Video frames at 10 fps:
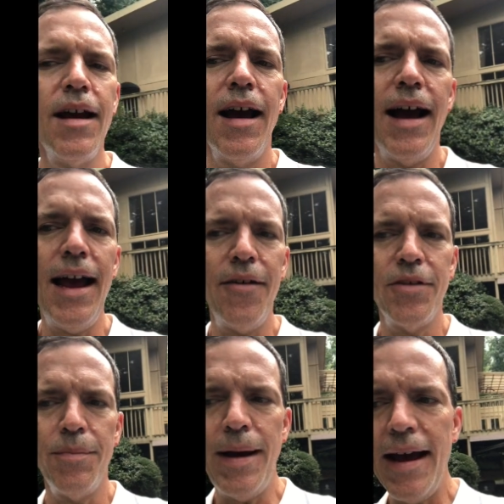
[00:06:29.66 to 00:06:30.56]
I have
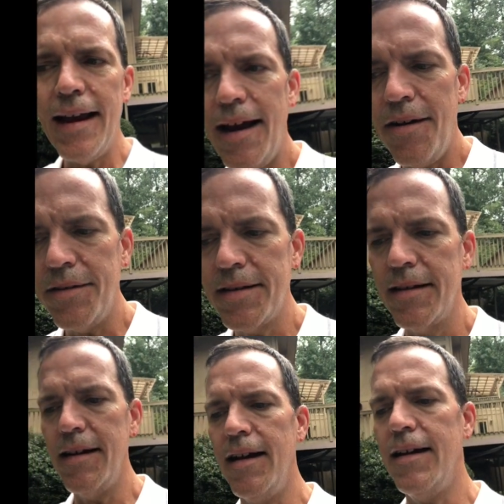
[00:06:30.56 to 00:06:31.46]
to back out
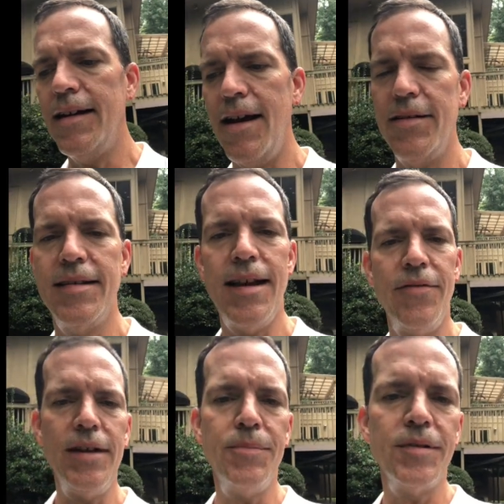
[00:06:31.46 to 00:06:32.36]
down to
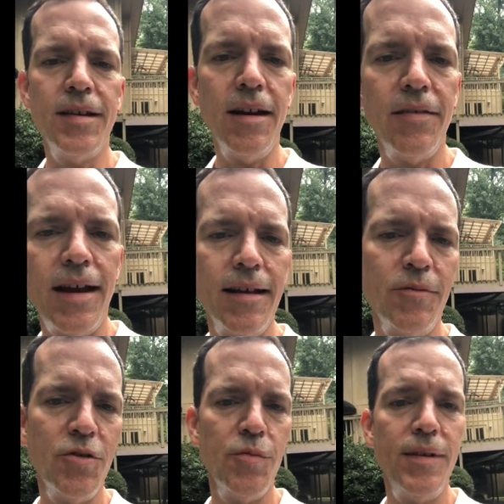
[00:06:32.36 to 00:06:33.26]
70% of that,
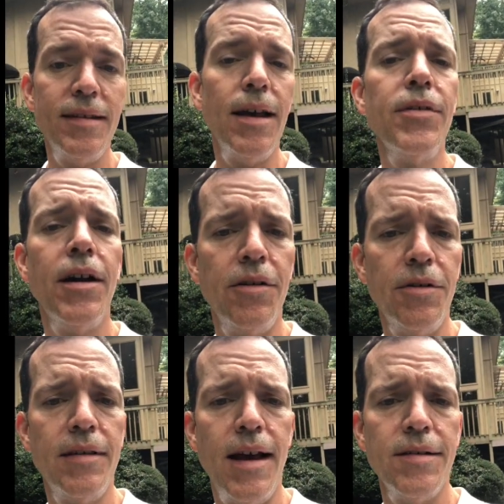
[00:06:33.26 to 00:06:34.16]
which would be
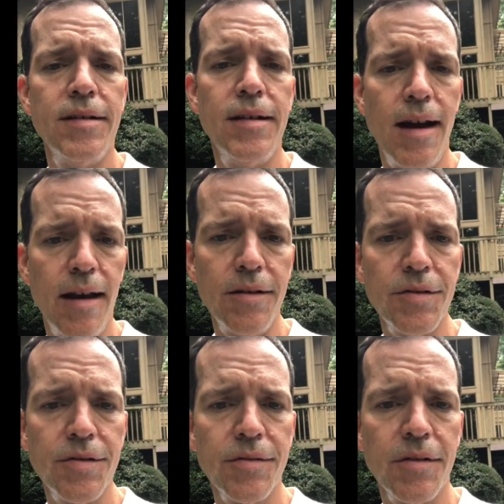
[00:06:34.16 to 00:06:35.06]

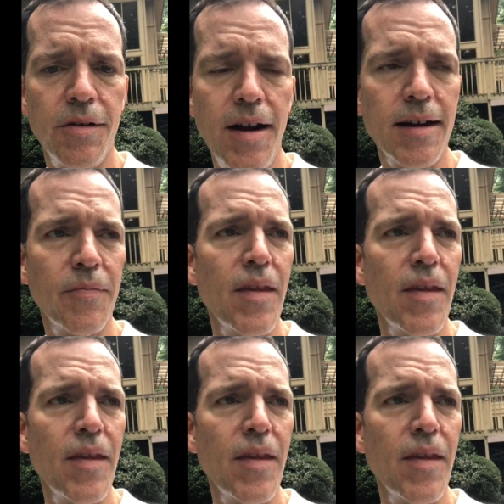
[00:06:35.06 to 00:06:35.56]
$700,000, correct?